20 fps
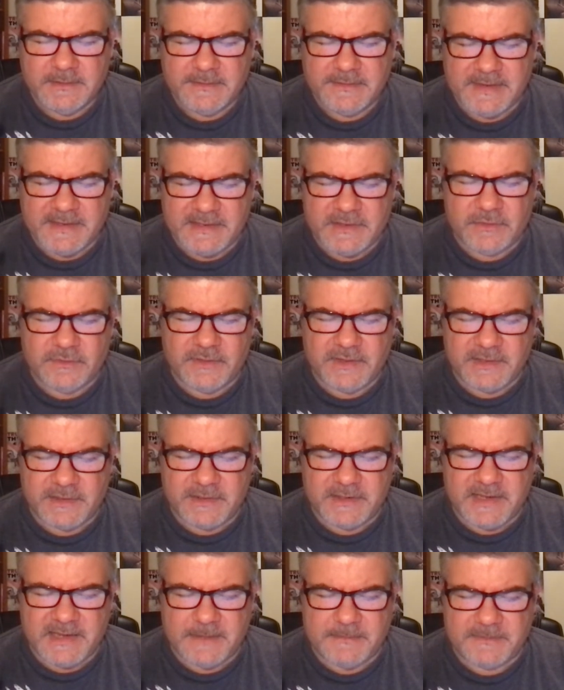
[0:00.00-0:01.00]
Thank you that you
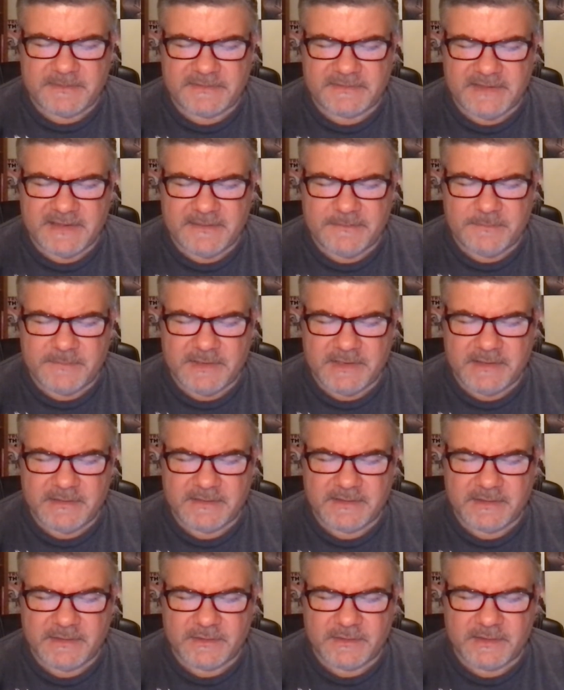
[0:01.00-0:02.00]
came to save me.
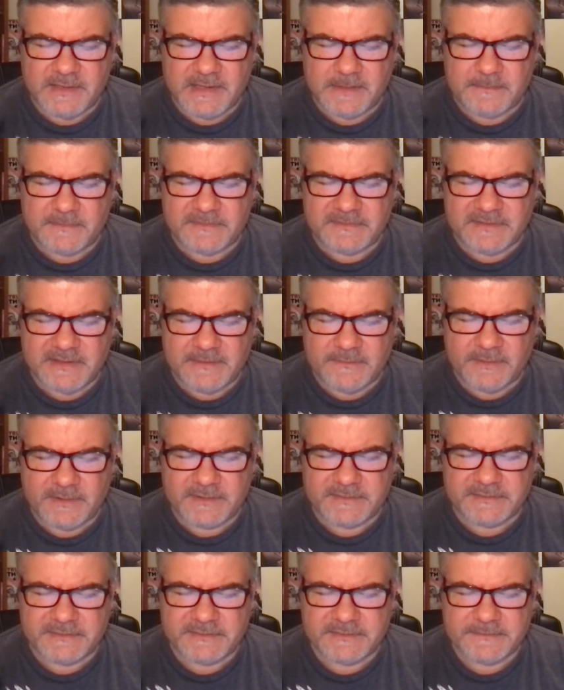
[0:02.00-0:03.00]
Thank you you came to save
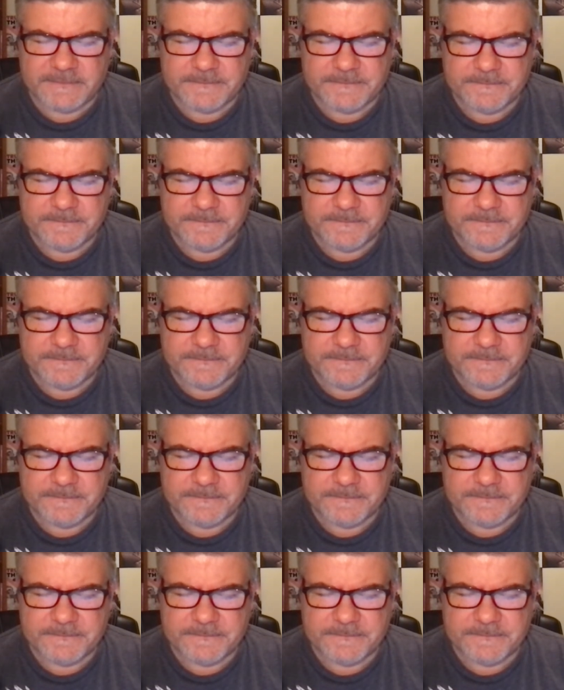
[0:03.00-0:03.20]
us.